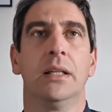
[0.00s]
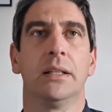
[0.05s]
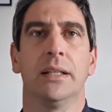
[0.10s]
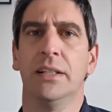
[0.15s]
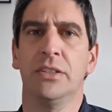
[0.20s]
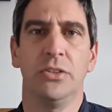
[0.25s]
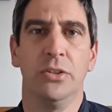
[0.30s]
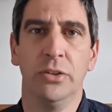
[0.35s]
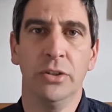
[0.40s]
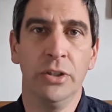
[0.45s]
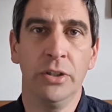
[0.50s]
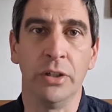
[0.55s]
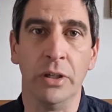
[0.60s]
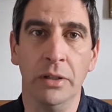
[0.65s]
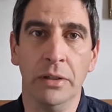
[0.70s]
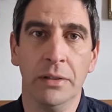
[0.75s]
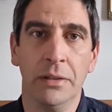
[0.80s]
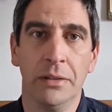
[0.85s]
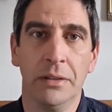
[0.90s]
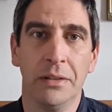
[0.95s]
That's not good,
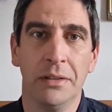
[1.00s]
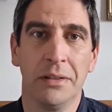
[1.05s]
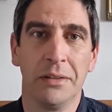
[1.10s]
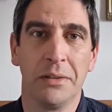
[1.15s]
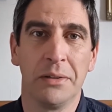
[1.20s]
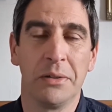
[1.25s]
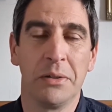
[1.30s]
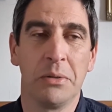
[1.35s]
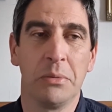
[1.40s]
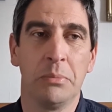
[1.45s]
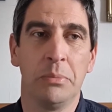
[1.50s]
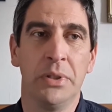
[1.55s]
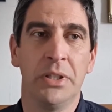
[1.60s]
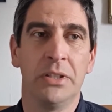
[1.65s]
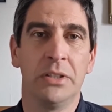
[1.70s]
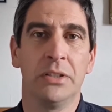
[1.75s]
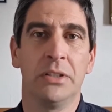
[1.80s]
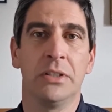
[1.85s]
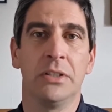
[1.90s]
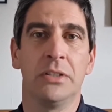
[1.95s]

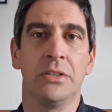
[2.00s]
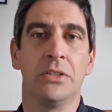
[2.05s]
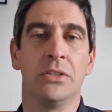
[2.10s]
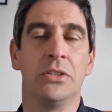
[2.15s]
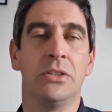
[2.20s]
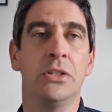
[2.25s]
because